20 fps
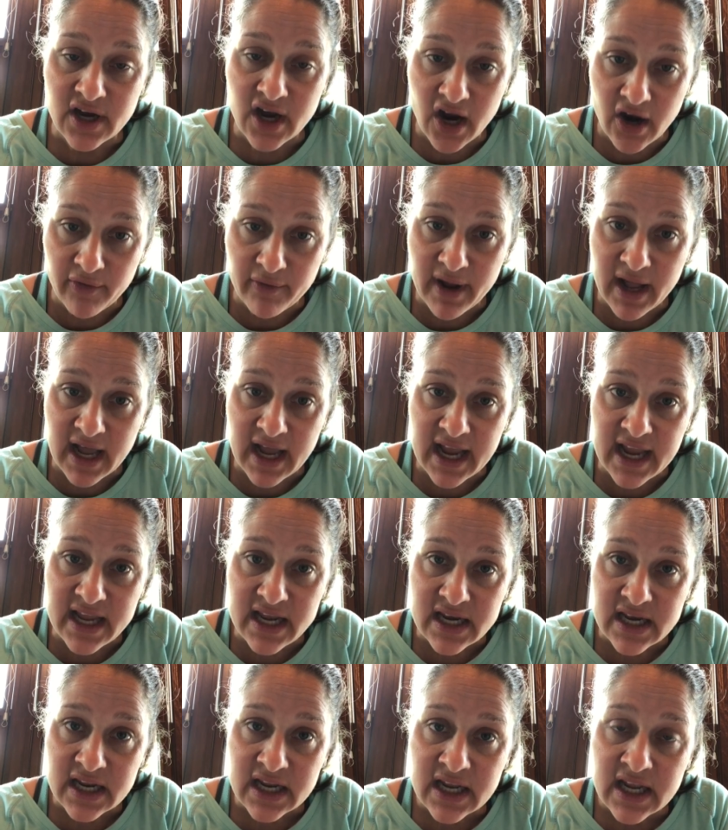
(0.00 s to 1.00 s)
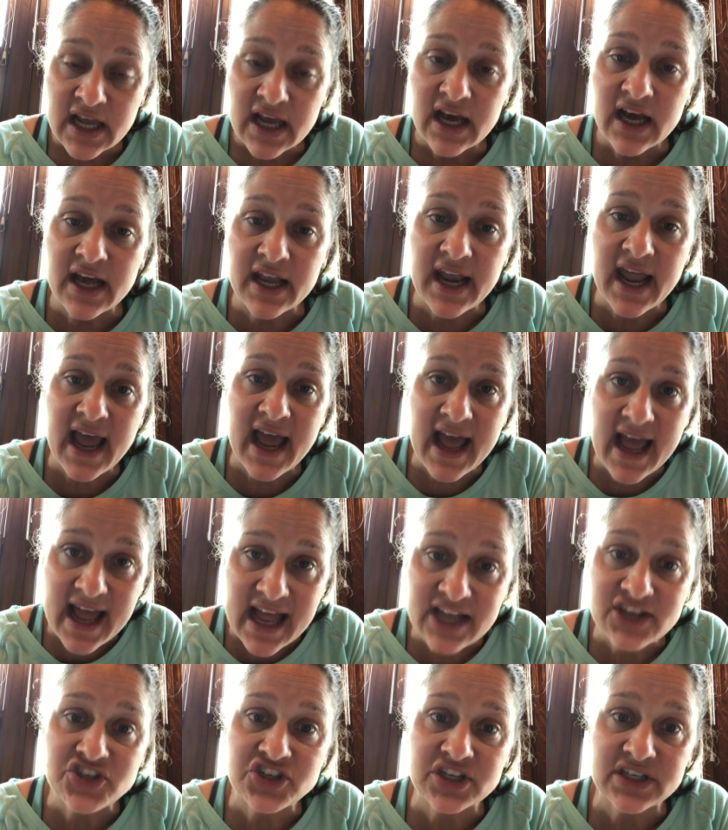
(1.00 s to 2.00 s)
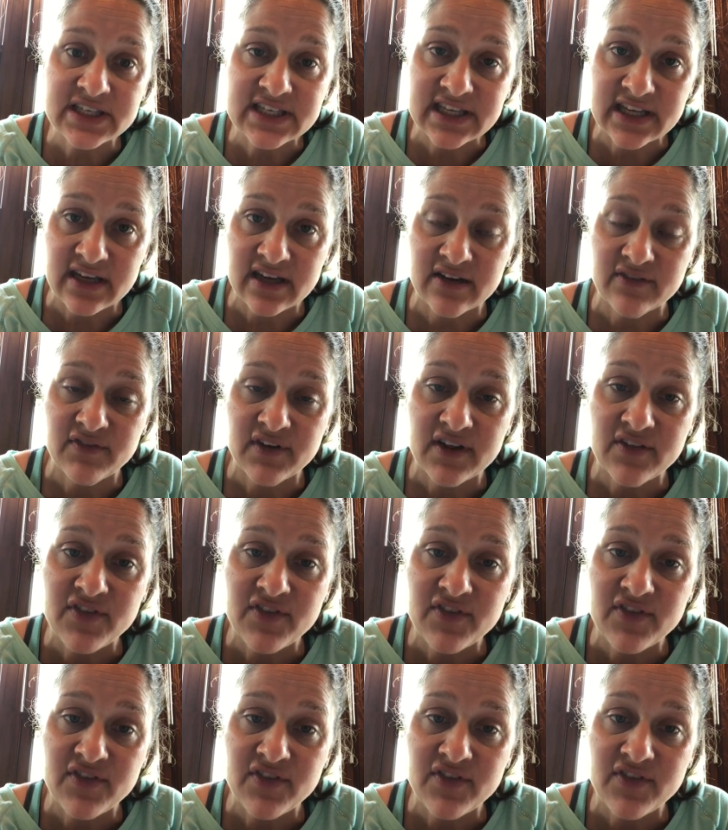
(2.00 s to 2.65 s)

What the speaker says: all right? An adjective.